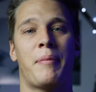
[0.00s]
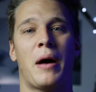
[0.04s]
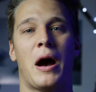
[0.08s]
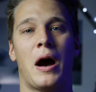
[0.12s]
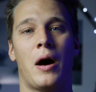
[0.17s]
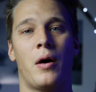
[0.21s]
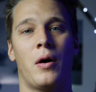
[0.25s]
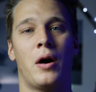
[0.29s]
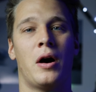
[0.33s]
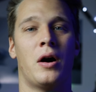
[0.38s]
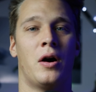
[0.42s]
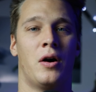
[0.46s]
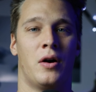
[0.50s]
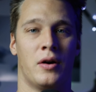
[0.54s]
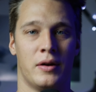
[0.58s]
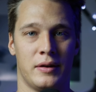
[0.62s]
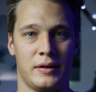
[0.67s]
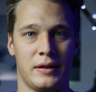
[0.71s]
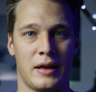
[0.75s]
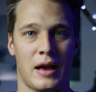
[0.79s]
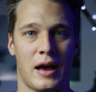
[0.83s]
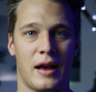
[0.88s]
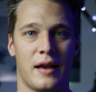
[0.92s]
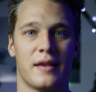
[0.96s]
power on
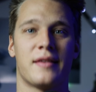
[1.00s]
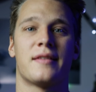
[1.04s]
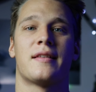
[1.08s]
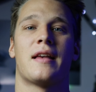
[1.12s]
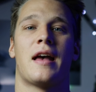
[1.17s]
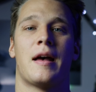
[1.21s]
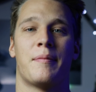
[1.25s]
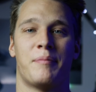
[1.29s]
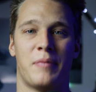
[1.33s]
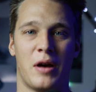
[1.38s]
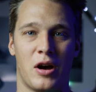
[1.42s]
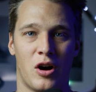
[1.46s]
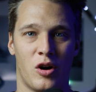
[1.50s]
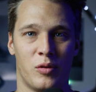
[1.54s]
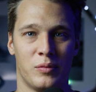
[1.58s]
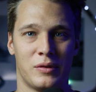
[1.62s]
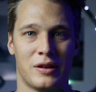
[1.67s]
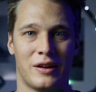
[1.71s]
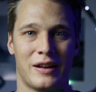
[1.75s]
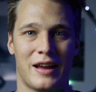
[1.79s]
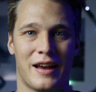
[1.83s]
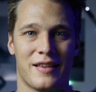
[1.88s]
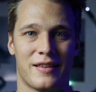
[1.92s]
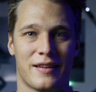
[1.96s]
the ice at my
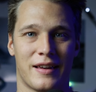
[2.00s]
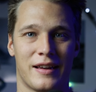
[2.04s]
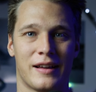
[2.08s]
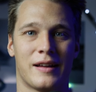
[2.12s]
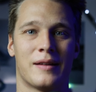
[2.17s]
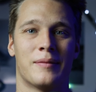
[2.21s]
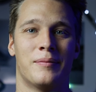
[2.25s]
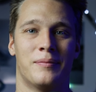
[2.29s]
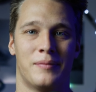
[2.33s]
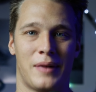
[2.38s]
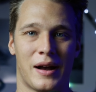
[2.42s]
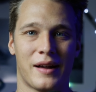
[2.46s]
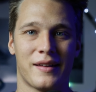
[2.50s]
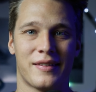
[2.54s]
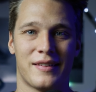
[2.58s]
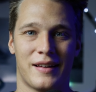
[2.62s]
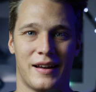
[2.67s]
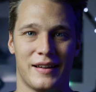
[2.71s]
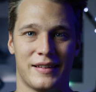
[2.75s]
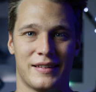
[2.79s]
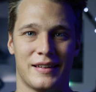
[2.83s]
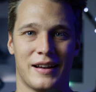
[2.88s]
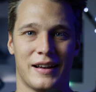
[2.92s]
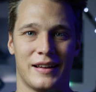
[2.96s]
hometown ice rink,
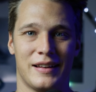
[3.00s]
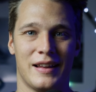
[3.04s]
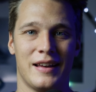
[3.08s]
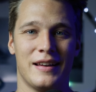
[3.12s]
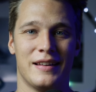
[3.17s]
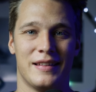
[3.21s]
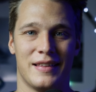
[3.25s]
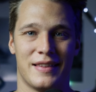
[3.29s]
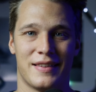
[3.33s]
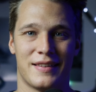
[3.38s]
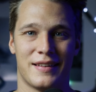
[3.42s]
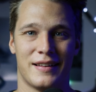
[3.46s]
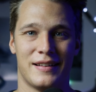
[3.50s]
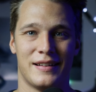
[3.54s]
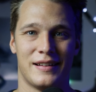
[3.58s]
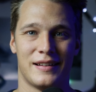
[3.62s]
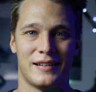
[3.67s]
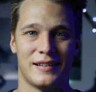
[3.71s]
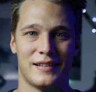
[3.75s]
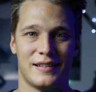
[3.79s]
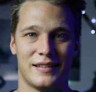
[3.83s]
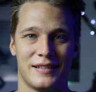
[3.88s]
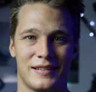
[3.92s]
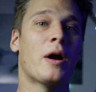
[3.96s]
Max-Eich-Arena
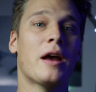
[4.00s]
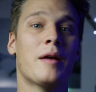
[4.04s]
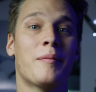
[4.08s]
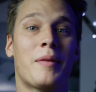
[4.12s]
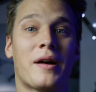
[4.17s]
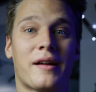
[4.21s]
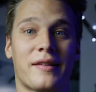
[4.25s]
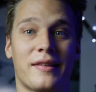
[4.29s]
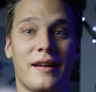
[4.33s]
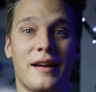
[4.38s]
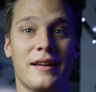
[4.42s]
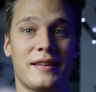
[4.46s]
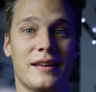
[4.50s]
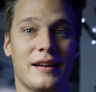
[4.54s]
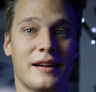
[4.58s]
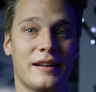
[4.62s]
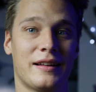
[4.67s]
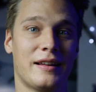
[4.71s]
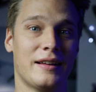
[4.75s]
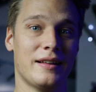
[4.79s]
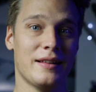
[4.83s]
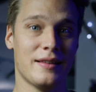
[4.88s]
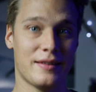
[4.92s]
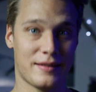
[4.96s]
Inzell. By the way,
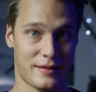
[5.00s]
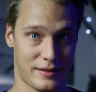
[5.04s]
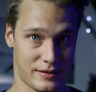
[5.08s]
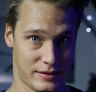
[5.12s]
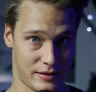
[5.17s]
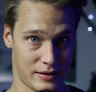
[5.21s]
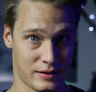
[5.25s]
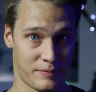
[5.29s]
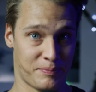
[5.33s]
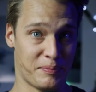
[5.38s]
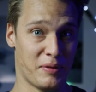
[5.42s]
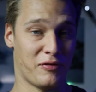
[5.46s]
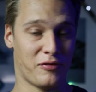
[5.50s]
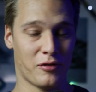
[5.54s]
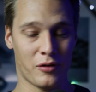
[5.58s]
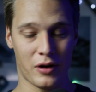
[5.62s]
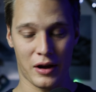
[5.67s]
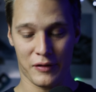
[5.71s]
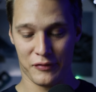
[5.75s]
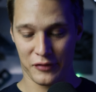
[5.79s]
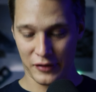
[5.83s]
Max-Eich-Arena Inzell, before I